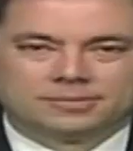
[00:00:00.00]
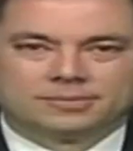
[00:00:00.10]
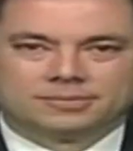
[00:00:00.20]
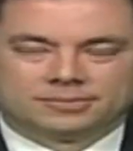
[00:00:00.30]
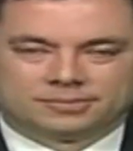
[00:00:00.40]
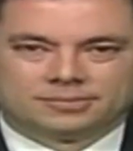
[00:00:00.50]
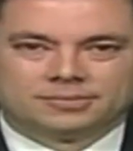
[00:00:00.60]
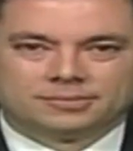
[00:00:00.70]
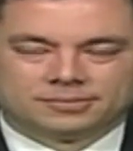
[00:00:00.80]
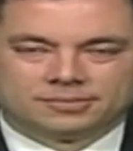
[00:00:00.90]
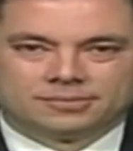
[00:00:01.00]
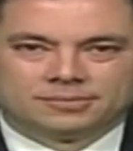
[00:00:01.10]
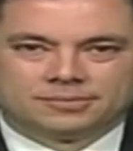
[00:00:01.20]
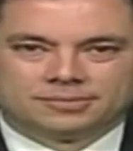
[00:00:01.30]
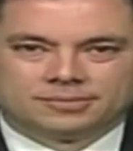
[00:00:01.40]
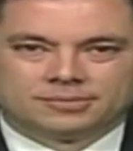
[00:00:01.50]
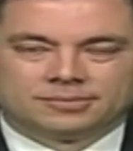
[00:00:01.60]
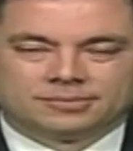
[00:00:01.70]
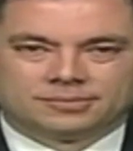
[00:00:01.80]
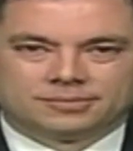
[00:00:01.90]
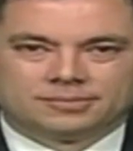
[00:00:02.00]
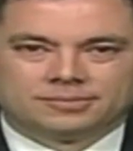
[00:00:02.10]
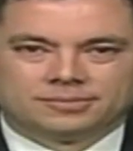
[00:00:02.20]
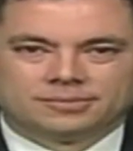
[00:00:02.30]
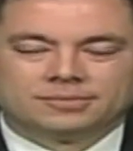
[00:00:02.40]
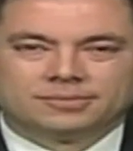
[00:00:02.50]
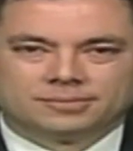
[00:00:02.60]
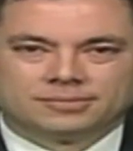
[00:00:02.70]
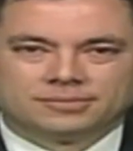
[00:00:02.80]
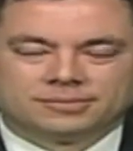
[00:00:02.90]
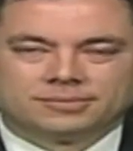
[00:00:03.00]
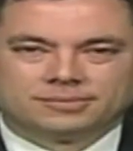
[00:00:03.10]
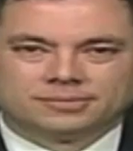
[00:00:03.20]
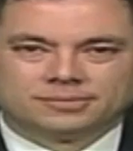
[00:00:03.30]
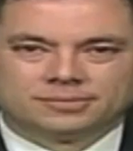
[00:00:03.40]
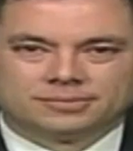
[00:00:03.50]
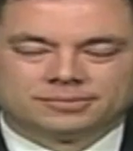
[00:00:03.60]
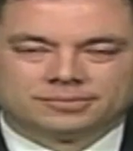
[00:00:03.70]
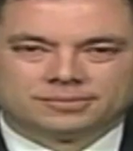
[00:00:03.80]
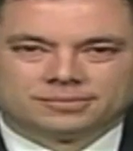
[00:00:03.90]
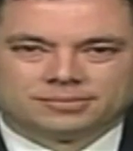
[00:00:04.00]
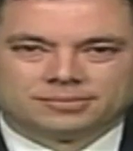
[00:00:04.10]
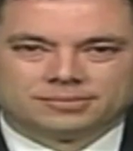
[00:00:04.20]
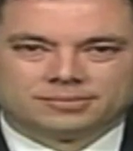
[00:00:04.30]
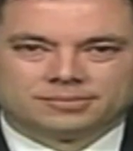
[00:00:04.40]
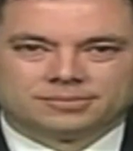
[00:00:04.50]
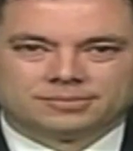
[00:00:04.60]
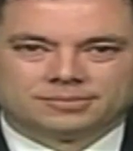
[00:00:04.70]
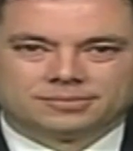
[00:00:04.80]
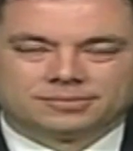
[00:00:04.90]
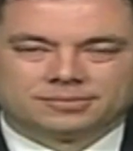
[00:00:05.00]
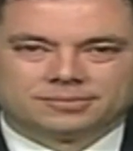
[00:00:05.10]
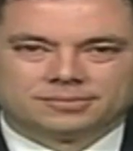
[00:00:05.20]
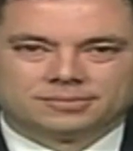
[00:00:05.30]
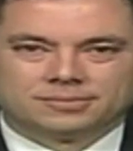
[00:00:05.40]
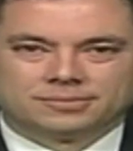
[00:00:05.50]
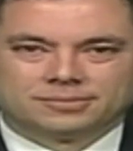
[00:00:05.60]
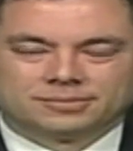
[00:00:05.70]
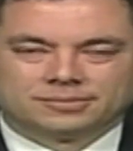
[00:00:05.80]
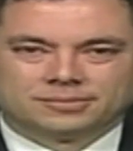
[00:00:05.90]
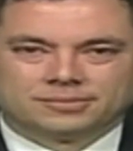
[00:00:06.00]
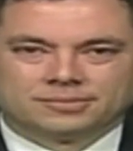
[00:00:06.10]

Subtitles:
[no speech]